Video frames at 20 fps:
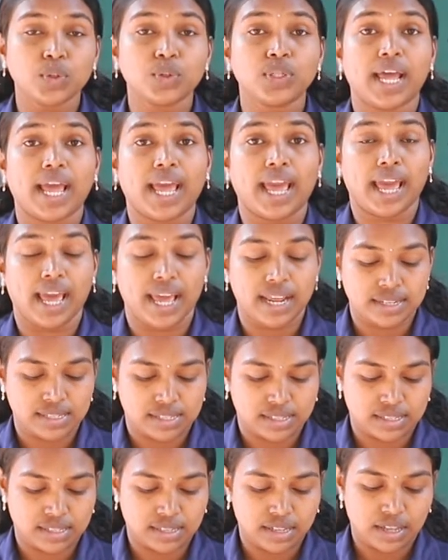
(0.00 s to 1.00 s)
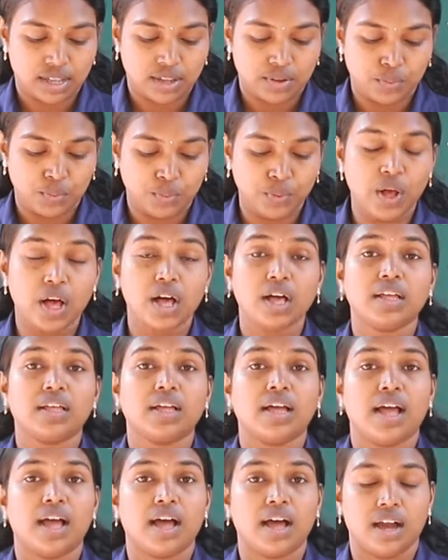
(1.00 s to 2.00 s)
do the ants
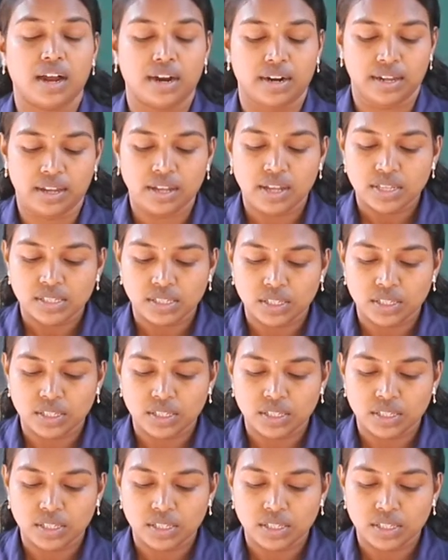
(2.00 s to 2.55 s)
work hard?